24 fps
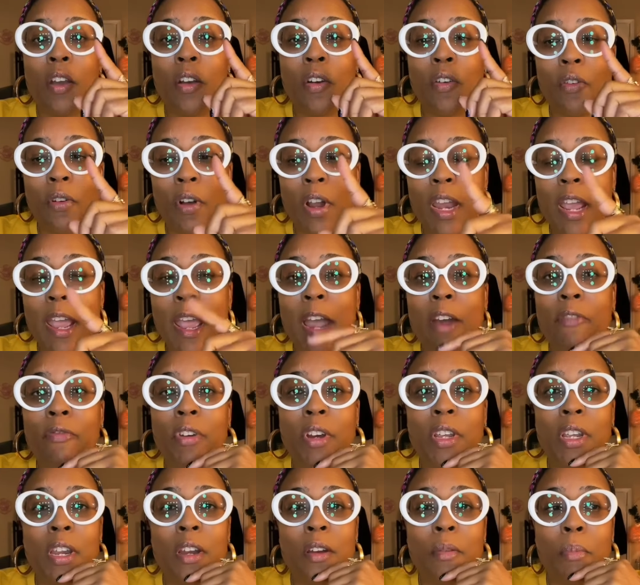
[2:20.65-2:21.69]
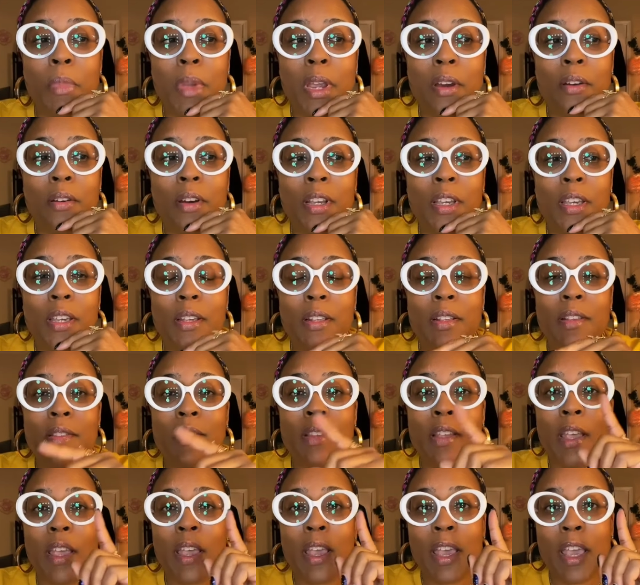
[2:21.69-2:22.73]
on African Americans
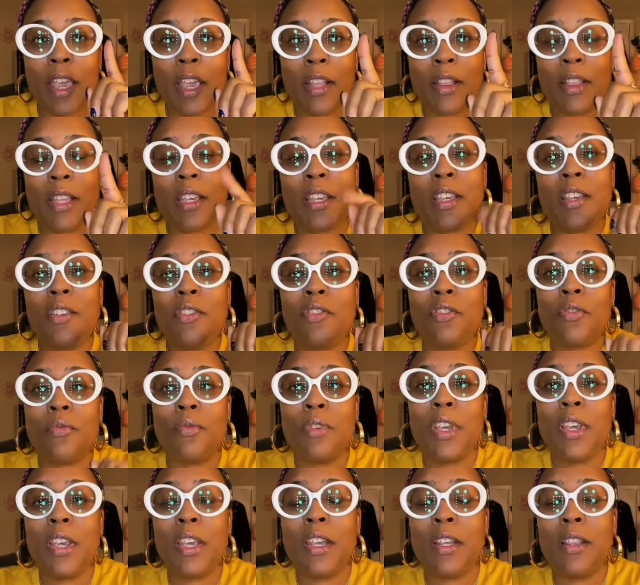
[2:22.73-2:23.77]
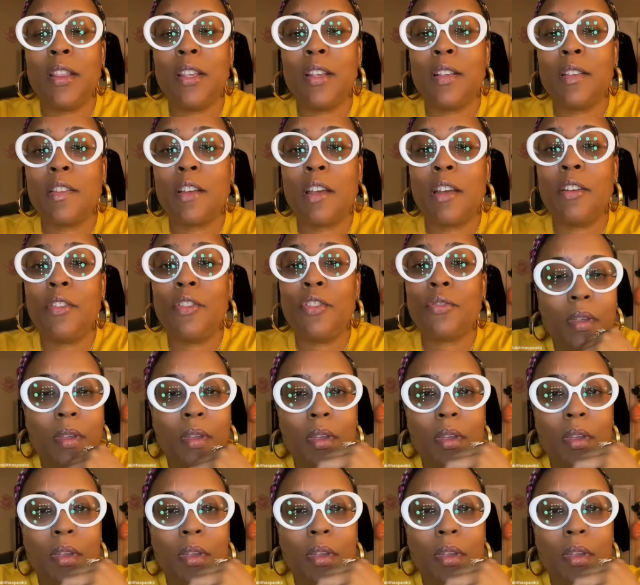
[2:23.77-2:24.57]
and the history in this country.